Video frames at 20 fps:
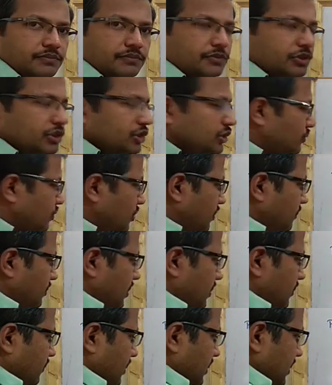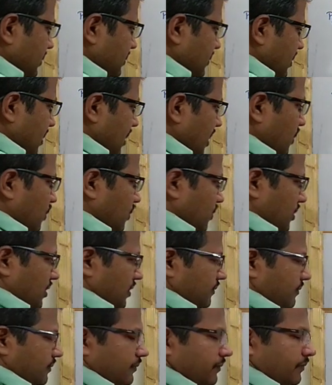This will be released out.
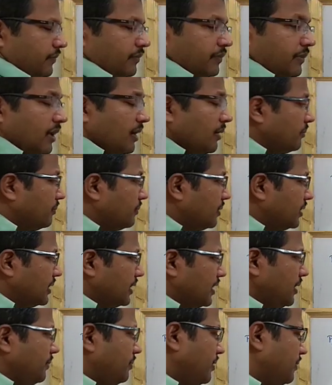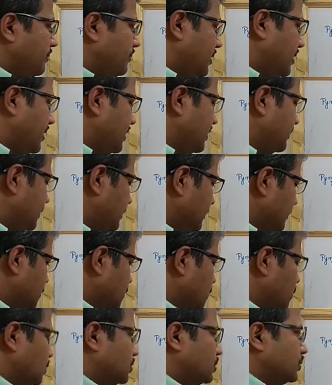But keep in mind, this
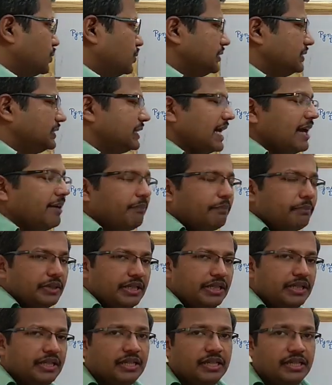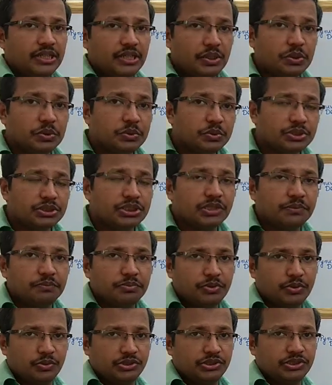also is happening in two-step
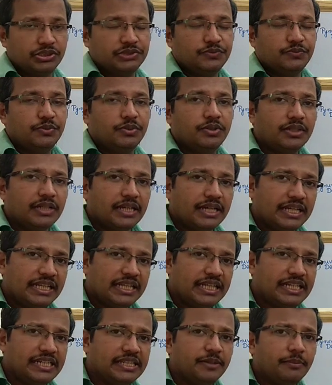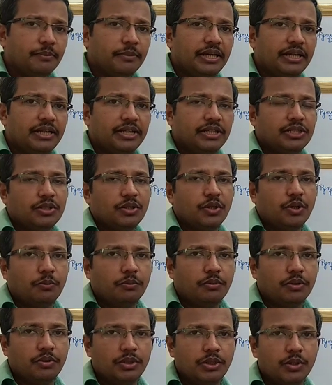process where an intermediate
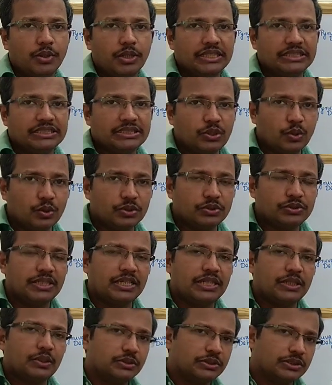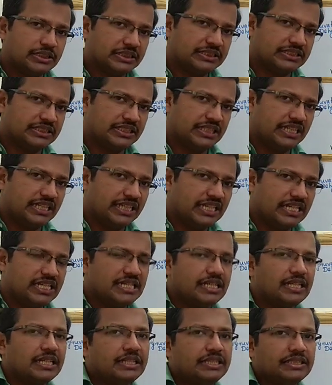compound known as
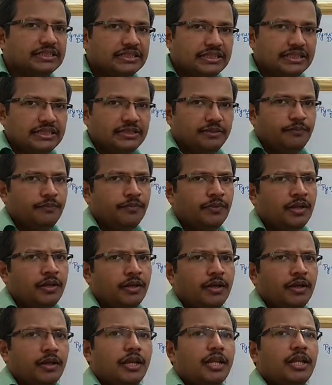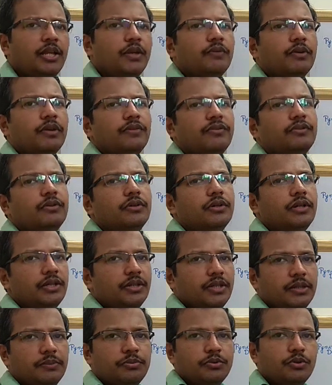oxalosuccinate is there. Anyway, for
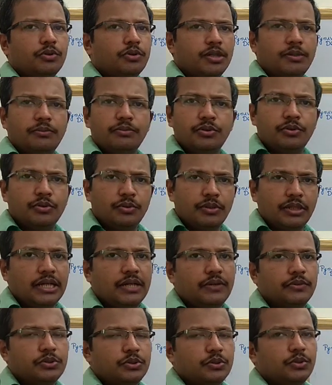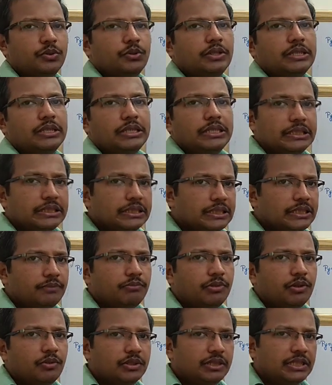degree program, you don't have to learn
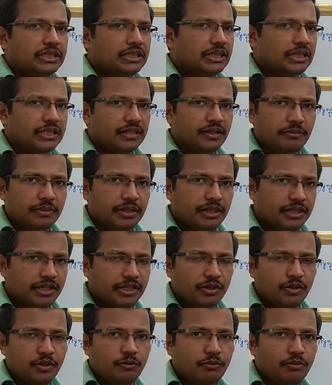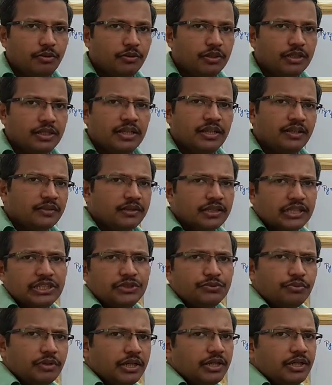about that intermediate compound.
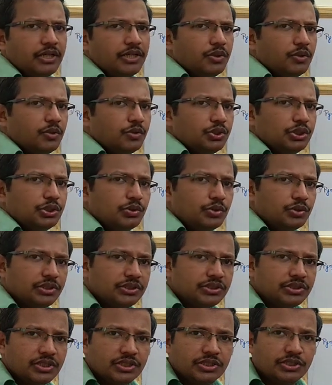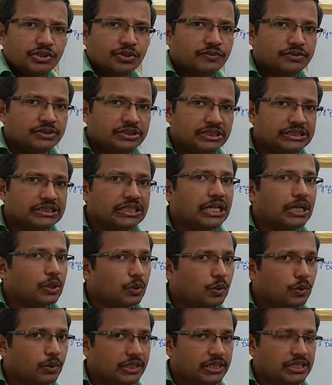That's why I did not draw the structure of
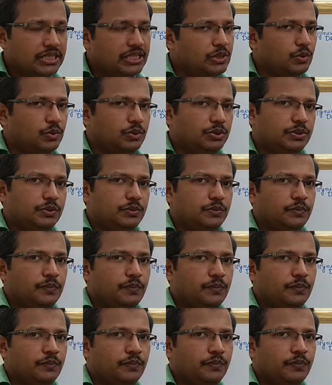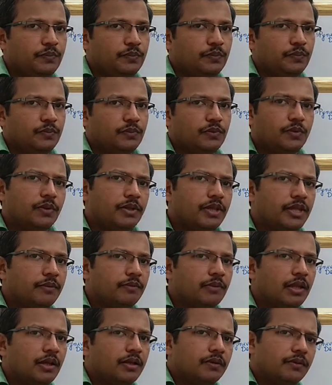6-aconitate also.
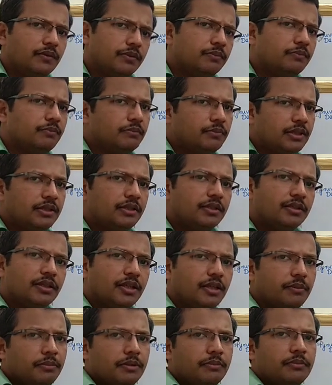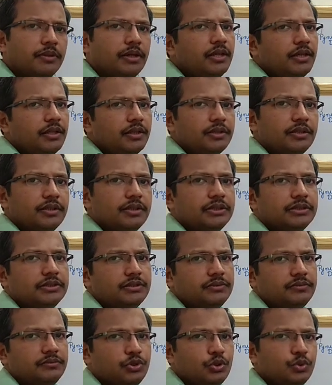Okay, so but keep in mind that there
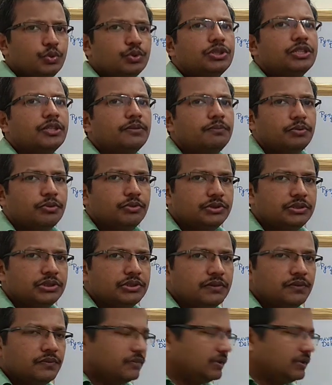is two-step process.